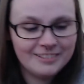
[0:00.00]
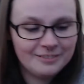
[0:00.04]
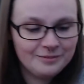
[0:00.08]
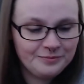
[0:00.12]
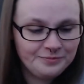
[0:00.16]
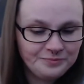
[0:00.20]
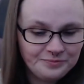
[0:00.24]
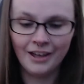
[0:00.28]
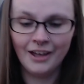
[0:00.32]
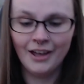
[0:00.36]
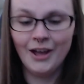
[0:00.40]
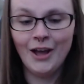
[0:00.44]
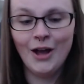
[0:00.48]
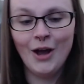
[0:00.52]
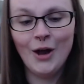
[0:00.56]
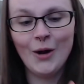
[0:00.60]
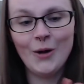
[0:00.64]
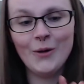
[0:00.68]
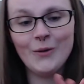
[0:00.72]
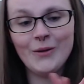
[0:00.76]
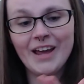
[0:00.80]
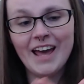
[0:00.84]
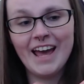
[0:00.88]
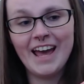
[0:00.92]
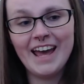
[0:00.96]

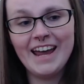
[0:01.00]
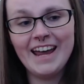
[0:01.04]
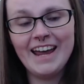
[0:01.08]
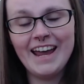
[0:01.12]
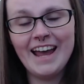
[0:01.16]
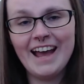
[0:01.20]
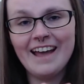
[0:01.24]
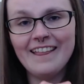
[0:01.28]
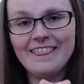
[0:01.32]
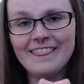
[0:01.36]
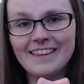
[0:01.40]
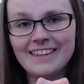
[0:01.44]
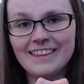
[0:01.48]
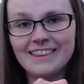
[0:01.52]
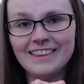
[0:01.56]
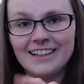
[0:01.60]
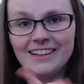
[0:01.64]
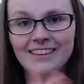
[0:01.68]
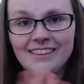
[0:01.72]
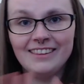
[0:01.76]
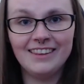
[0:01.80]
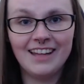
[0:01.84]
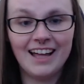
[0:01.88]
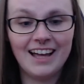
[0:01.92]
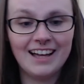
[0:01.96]
Okay, and then the
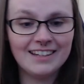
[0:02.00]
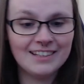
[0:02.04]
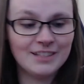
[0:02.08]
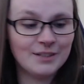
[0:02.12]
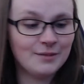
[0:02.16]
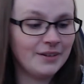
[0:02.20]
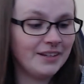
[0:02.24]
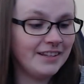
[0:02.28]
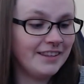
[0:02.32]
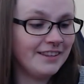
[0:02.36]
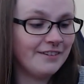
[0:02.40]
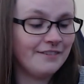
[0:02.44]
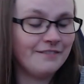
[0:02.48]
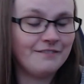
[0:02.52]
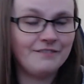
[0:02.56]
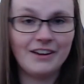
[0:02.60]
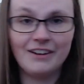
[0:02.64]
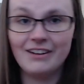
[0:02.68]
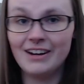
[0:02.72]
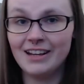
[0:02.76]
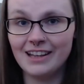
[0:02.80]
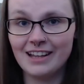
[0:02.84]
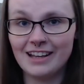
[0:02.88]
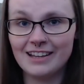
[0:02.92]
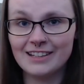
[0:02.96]
last one, the
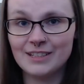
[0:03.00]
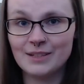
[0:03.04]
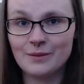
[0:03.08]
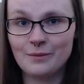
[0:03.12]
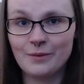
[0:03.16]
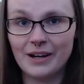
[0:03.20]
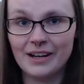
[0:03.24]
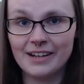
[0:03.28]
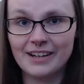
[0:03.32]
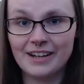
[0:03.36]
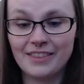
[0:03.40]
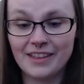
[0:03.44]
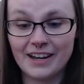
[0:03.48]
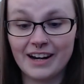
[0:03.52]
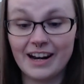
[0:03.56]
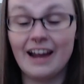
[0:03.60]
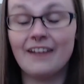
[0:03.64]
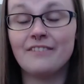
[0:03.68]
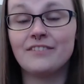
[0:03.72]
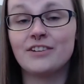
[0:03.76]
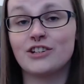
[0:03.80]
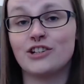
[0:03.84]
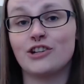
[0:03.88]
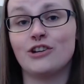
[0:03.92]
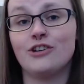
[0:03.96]
very last one that I have
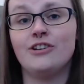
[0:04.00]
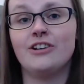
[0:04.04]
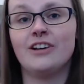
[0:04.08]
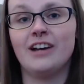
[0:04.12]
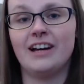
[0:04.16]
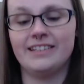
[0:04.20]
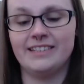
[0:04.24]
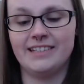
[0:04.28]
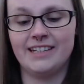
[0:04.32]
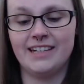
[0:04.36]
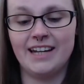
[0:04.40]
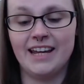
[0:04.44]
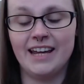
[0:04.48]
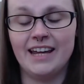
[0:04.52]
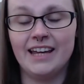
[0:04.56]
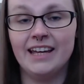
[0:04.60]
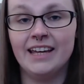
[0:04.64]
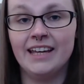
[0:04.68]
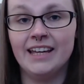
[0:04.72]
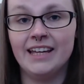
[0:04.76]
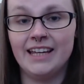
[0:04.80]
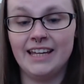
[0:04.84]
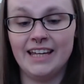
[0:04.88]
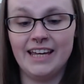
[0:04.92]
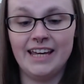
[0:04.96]
to show you guys today
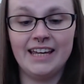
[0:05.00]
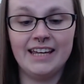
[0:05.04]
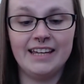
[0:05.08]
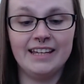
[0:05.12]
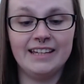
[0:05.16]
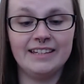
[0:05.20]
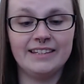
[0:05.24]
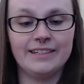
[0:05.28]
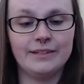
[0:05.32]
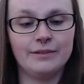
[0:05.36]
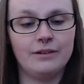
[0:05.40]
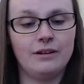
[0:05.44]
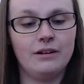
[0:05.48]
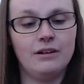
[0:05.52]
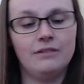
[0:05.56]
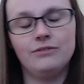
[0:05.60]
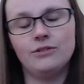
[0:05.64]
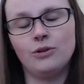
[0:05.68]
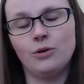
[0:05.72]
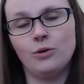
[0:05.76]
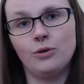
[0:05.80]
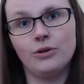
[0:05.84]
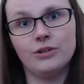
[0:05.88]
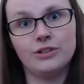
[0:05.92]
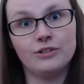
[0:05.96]
is, of
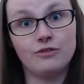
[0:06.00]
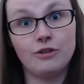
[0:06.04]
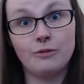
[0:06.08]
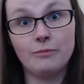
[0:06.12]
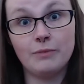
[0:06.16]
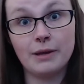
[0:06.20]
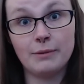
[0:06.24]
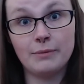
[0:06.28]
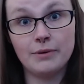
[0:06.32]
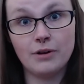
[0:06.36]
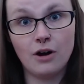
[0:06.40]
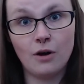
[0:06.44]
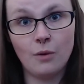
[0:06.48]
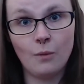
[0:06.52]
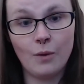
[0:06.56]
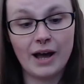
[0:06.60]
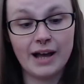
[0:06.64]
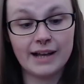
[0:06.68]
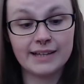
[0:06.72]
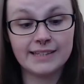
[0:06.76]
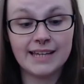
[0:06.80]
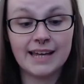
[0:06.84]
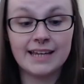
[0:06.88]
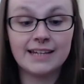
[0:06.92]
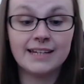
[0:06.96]
course, from Baby Got
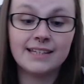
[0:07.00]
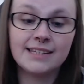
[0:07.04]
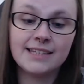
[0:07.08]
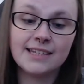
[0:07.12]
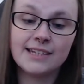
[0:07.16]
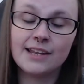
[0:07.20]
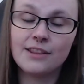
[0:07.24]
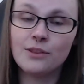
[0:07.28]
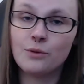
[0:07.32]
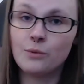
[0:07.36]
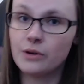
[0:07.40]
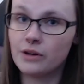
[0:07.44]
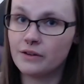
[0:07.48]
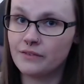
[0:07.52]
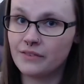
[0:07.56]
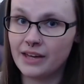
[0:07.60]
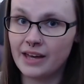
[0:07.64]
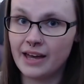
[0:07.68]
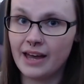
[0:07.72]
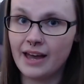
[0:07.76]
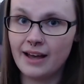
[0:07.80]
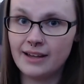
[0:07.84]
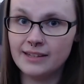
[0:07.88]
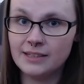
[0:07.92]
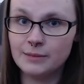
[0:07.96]
Wax, and it's another one of their
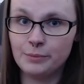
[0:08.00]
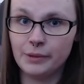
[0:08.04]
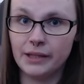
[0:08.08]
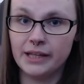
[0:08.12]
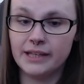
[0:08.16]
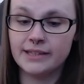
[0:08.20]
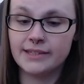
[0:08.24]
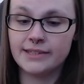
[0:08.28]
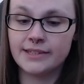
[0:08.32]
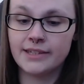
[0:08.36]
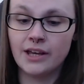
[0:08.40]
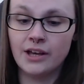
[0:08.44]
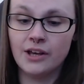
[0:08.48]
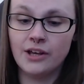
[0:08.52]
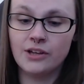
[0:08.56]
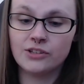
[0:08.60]
house blends.